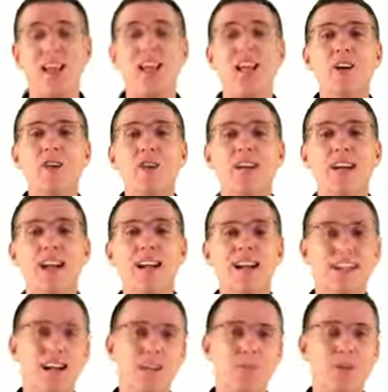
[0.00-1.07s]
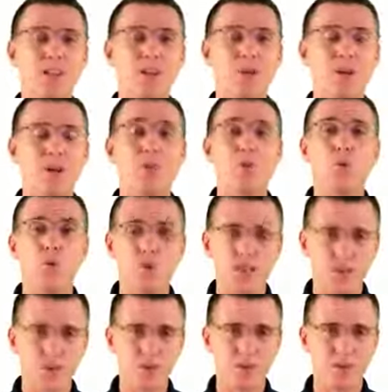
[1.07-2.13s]
Here at 99 Bitcoins,
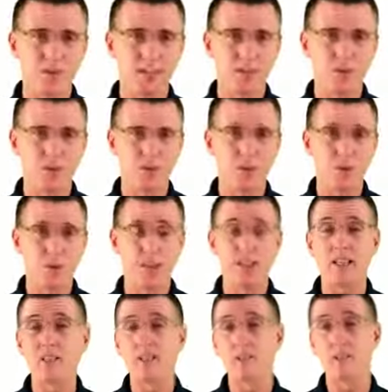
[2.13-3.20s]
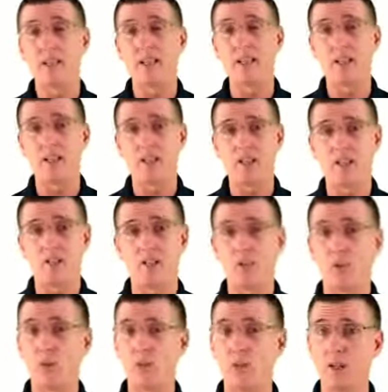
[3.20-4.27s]
we translate Bitcoin into plain English,
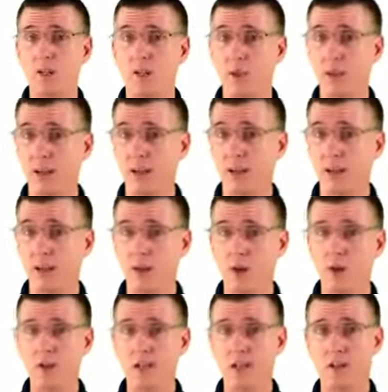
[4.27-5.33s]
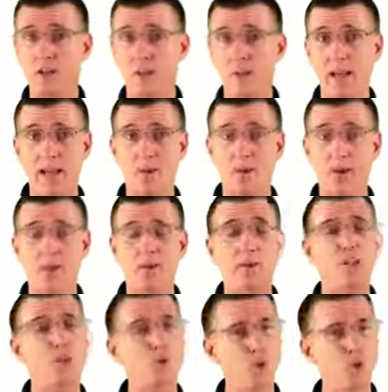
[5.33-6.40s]
so even if you have no technical background,
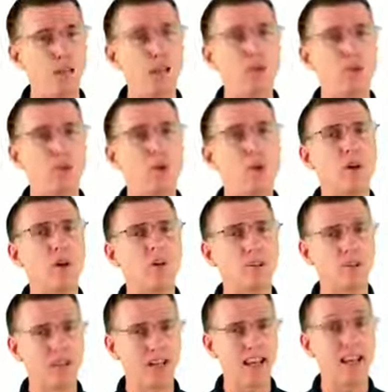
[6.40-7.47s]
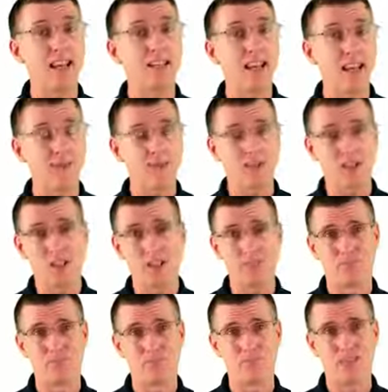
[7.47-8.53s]
you'll be able to understand everything.
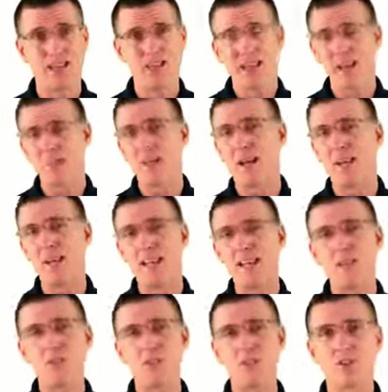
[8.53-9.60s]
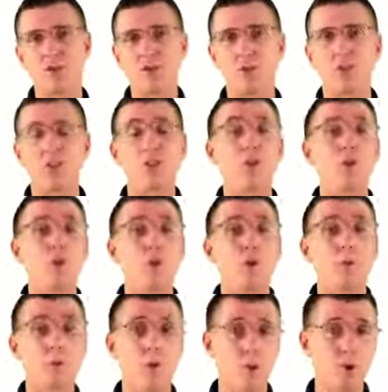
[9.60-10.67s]
By the end of this course, you'll know
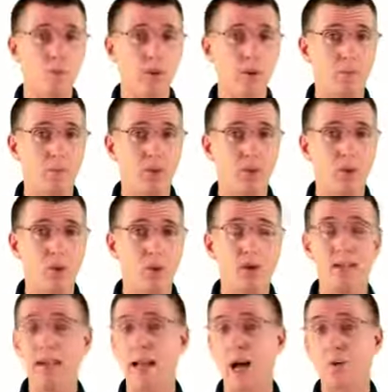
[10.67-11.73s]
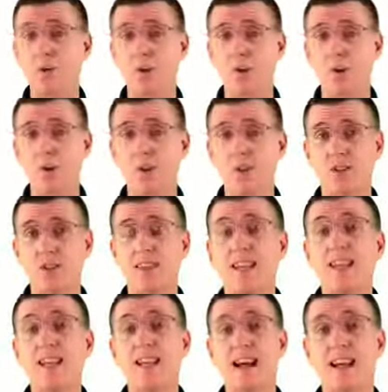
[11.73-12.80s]
more about Bitcoin and how it works
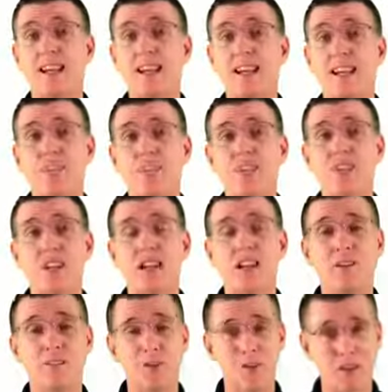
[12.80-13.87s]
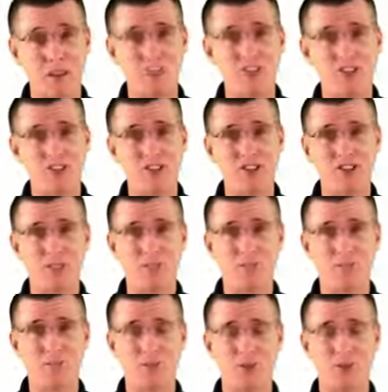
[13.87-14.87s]
than 99% of the population.